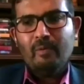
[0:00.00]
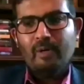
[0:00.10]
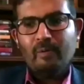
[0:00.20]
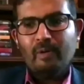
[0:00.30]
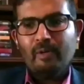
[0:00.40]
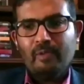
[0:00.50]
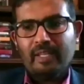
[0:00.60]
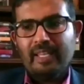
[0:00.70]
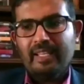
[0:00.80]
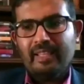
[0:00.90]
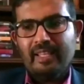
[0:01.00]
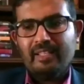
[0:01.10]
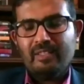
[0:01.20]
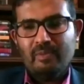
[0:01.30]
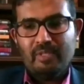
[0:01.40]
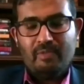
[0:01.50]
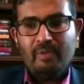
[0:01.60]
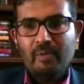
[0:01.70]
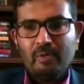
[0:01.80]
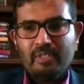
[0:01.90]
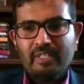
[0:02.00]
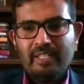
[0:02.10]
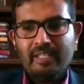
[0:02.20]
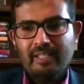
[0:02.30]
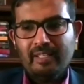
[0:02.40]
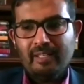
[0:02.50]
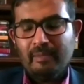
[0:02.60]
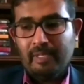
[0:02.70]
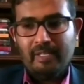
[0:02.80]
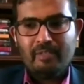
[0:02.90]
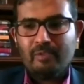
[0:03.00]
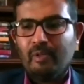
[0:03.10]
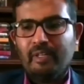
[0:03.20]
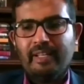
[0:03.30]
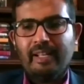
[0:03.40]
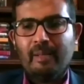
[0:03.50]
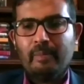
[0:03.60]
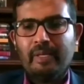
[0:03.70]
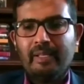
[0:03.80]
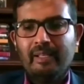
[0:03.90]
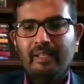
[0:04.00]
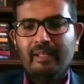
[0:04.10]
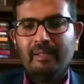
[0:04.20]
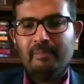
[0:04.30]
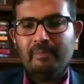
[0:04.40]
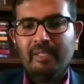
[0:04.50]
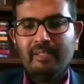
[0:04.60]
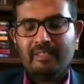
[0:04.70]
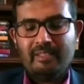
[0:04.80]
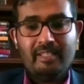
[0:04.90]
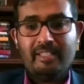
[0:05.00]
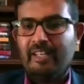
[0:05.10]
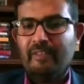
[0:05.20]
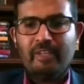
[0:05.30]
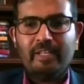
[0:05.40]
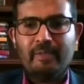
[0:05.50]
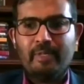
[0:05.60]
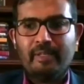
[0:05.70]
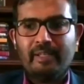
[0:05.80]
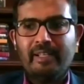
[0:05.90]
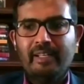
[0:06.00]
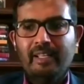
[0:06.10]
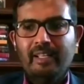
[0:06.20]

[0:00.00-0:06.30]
one of the key things which we would see, and it's already happening, it's inevitable, right?